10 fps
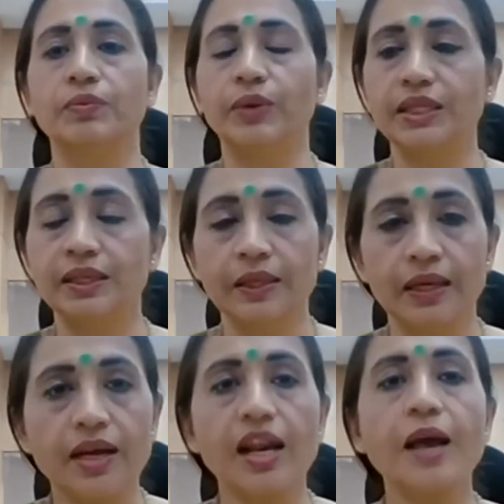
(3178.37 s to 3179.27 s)
whether
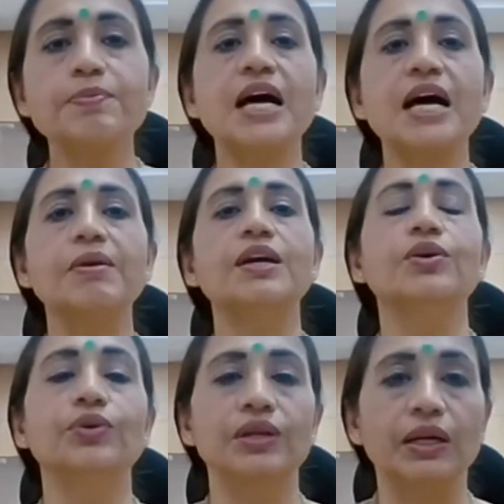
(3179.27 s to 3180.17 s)
grapes are being
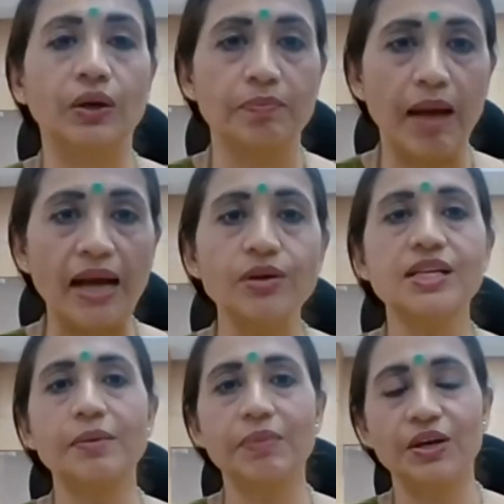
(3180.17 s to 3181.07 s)
grown or mangoes
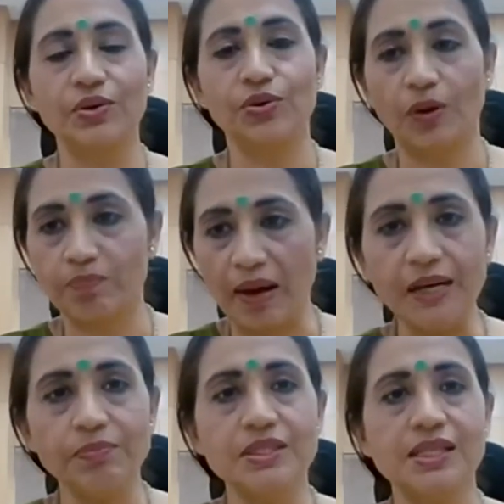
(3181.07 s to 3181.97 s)
are being grown or
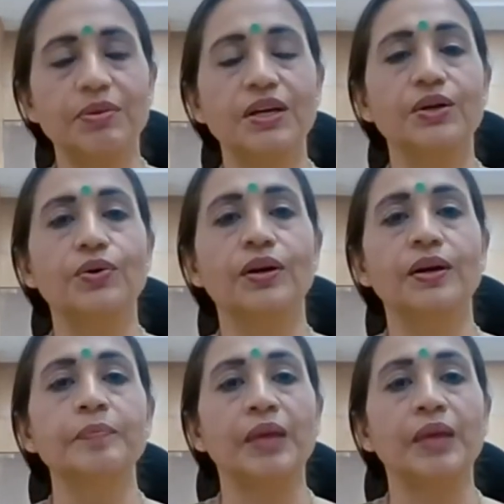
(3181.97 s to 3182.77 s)
pineapples are being grown,